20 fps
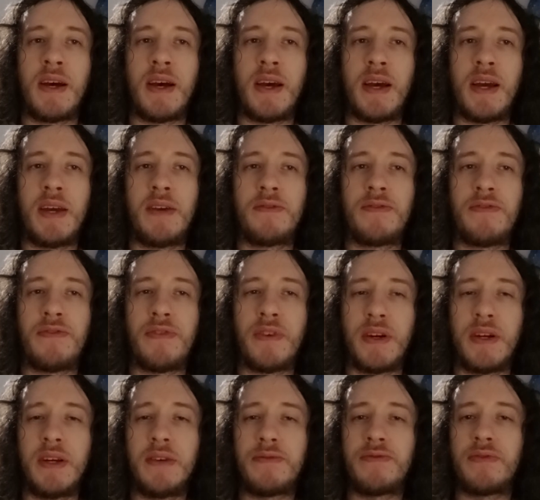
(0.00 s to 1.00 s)

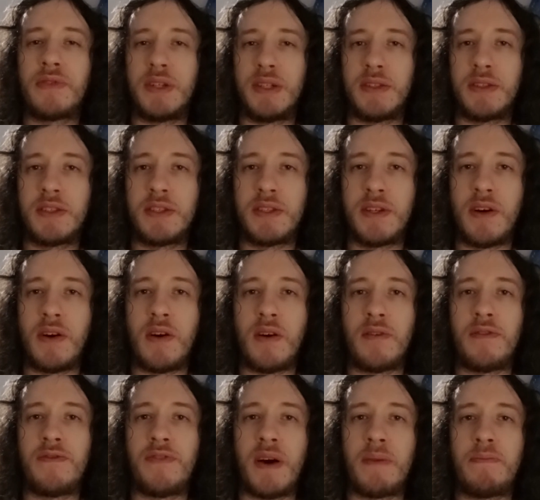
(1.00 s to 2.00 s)
inference
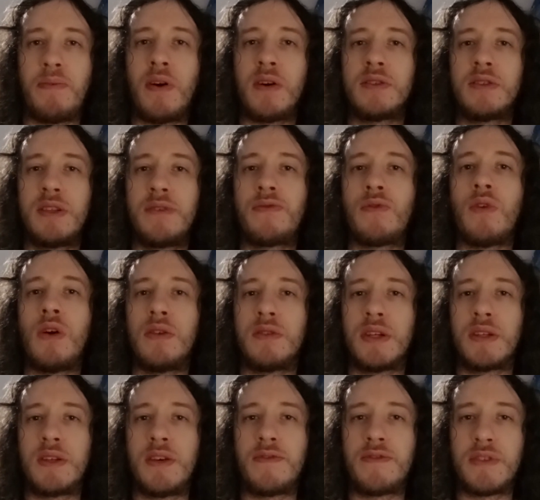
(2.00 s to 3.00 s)
of a positive
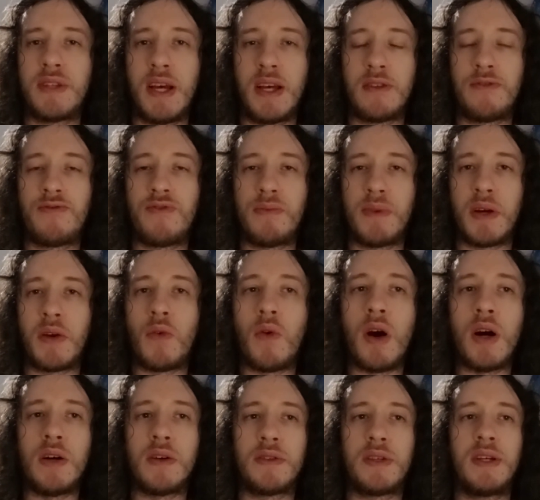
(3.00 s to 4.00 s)
qualitative state from
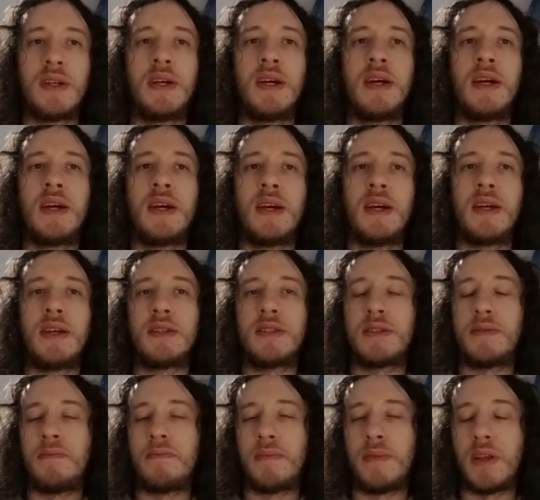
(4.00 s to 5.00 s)
equality is
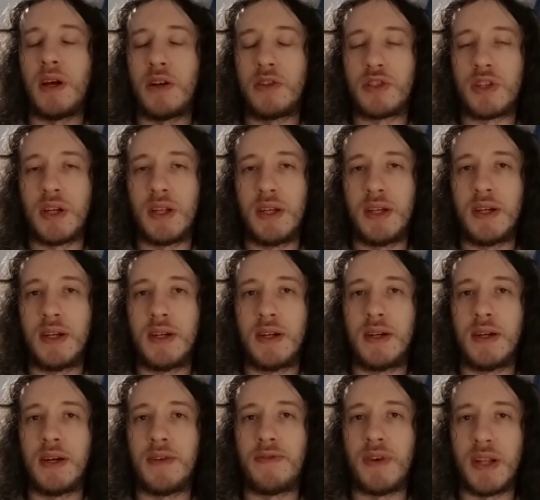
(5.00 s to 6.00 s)
logically
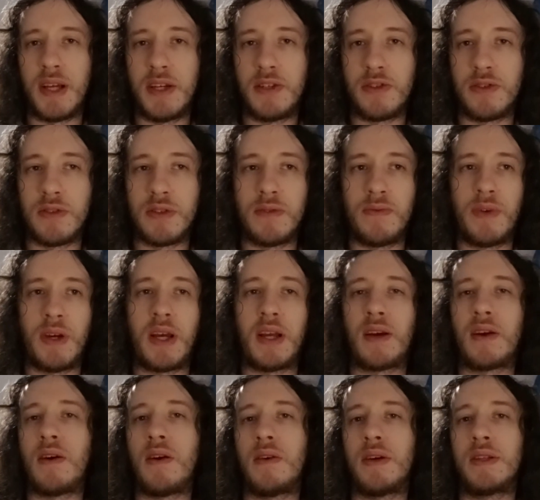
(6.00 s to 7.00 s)
fallacious. We can
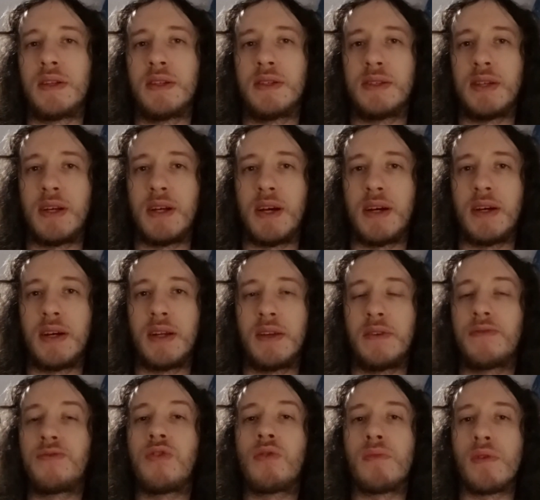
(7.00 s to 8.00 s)
call it this, an
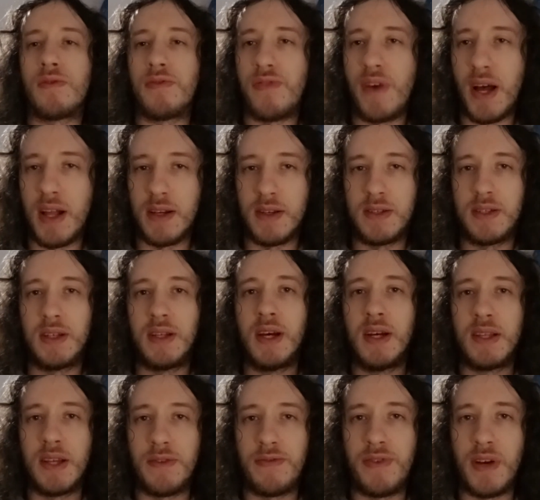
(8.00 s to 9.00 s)
informal fallacy,
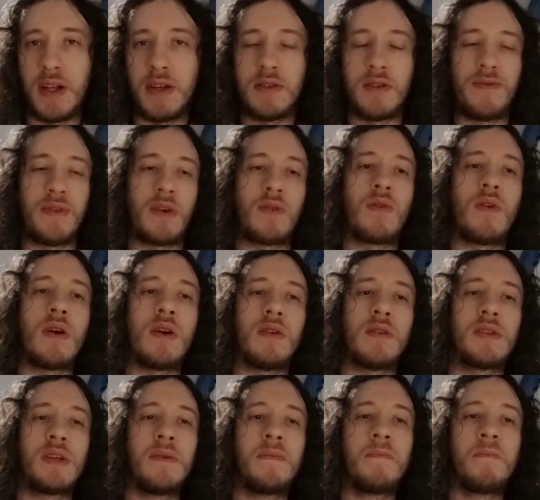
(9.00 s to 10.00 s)
the fallacy of equality.